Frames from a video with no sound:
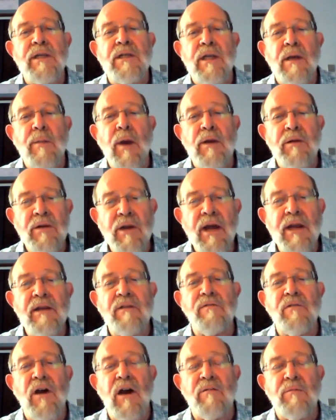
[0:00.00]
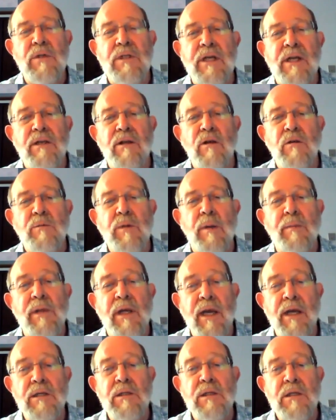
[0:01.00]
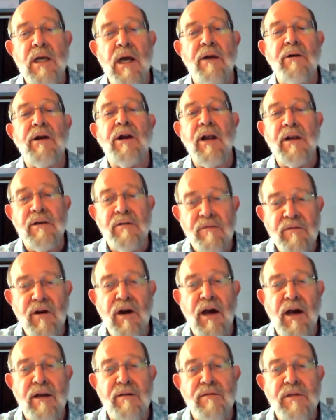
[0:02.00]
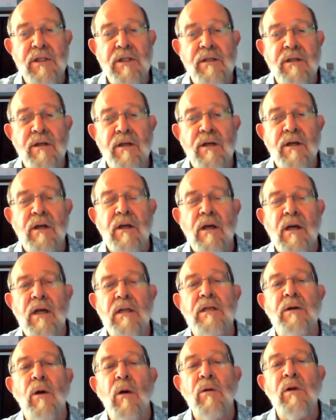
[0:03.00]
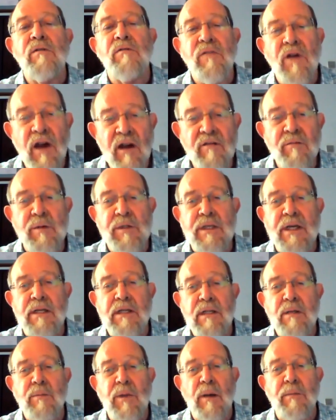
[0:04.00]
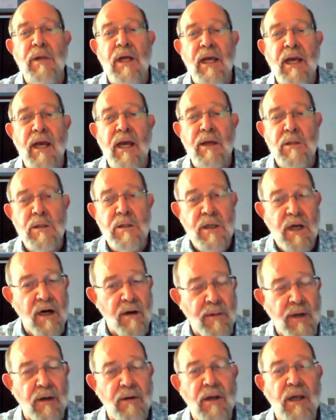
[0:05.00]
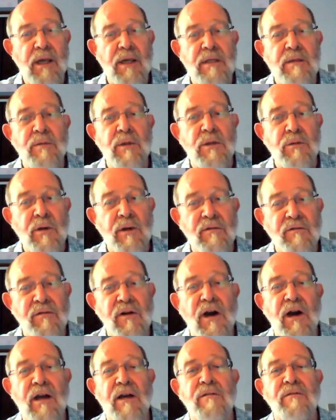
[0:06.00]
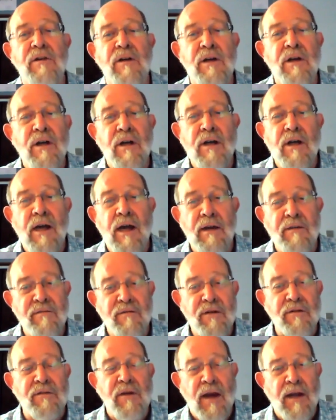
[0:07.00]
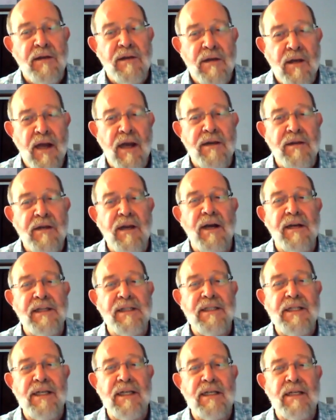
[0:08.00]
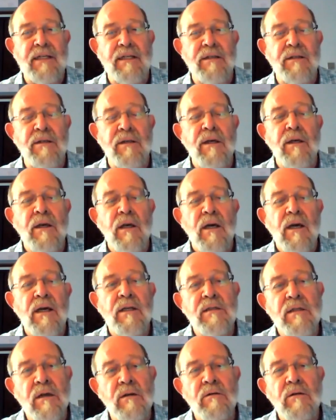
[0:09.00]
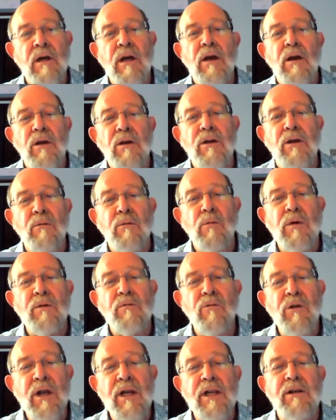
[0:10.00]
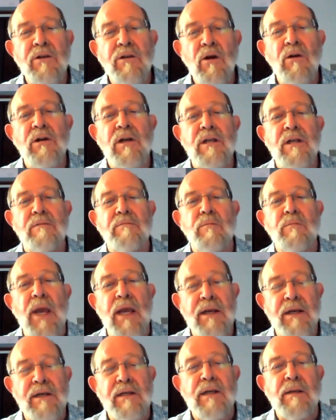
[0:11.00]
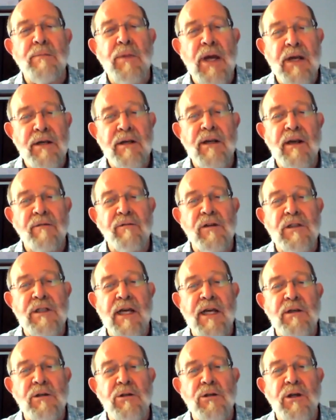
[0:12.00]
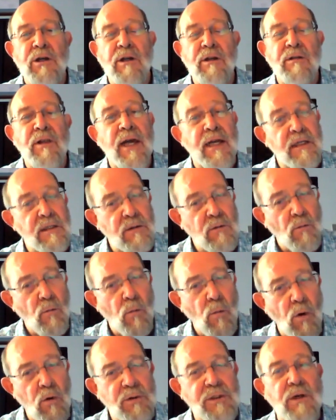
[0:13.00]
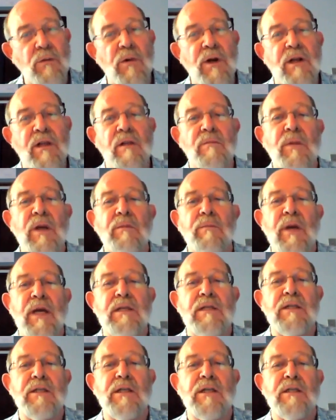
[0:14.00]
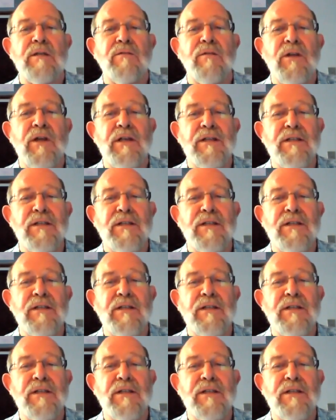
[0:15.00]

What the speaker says: About 95% of those publications are in under 5s, and so only 5% of the publications are about kids between 5 and 19. And so, you know, we've really not paid enough attention, and that's also one of the big messages of